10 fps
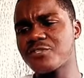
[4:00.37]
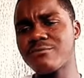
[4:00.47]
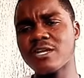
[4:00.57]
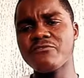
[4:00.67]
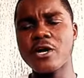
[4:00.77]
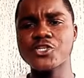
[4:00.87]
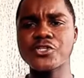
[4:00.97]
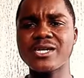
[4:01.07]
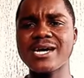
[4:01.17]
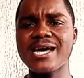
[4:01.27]
after the
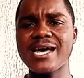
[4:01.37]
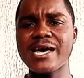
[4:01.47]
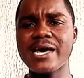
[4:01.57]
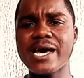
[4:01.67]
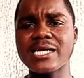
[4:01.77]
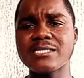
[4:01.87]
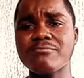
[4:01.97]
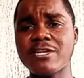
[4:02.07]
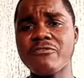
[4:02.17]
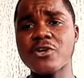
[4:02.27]
manufacturer had
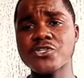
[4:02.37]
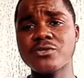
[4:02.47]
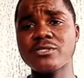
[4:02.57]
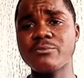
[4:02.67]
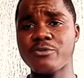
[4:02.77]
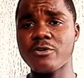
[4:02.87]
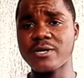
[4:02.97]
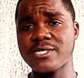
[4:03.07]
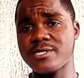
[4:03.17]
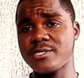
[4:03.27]
manufactured the
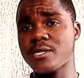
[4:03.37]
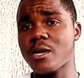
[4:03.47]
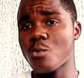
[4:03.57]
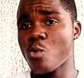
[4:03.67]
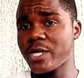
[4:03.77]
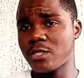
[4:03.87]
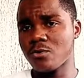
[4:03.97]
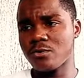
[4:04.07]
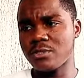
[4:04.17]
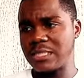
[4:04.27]
product is working
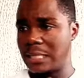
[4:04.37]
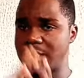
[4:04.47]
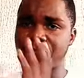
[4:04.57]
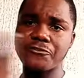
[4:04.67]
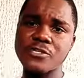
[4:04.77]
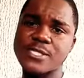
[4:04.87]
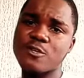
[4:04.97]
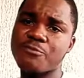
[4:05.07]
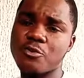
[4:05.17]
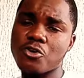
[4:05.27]
on. Now the first
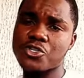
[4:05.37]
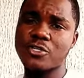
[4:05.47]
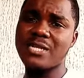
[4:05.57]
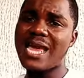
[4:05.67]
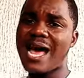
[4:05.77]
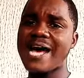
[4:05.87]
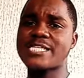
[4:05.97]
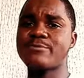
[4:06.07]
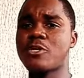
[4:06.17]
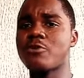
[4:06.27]
stage of production
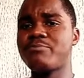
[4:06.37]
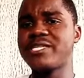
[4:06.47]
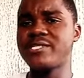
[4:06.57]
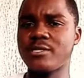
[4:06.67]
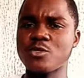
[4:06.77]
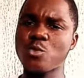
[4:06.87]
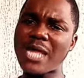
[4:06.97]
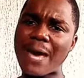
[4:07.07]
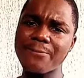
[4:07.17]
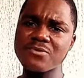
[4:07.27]
has been completed. So
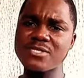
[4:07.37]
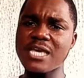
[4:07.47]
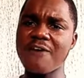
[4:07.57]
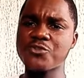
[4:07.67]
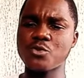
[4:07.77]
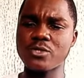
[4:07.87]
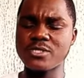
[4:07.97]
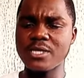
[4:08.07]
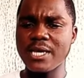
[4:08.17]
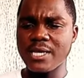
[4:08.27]
what happens
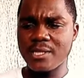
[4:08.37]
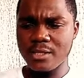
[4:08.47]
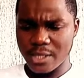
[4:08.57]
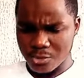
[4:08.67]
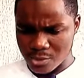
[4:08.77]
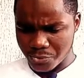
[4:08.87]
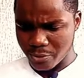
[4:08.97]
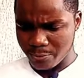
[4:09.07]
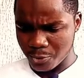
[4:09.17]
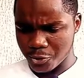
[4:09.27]
afterwards? Then you can just
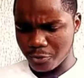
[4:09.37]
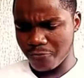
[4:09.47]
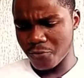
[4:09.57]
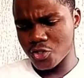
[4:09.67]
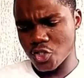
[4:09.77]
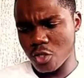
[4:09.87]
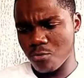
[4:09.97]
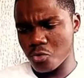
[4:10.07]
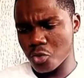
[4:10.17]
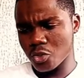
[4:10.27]
create a picture of
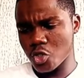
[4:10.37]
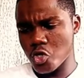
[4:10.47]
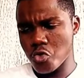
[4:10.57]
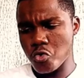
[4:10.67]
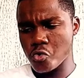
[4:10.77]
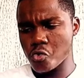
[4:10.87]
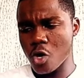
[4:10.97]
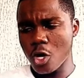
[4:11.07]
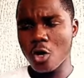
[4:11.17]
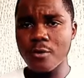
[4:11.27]
someone
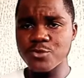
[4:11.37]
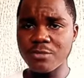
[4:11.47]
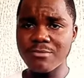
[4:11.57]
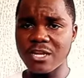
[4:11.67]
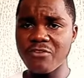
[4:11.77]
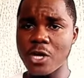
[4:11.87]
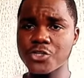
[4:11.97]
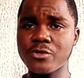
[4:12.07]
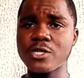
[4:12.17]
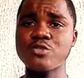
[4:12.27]
who comes to the
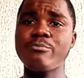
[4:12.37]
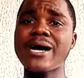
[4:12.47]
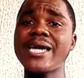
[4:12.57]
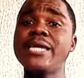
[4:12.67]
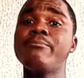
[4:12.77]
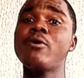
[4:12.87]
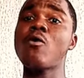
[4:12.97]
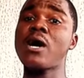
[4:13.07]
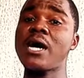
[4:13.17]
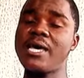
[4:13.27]
manufacturer to buy in
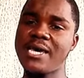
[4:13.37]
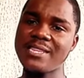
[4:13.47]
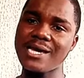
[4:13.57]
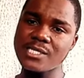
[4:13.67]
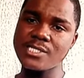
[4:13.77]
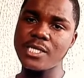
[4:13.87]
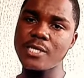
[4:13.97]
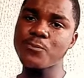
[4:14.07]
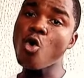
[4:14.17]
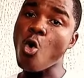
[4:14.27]
bulk, and that is
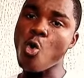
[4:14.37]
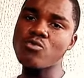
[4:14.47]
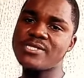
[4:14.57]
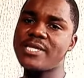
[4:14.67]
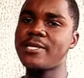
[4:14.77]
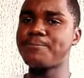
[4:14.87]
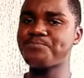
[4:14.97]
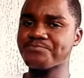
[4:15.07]
the wholesaler.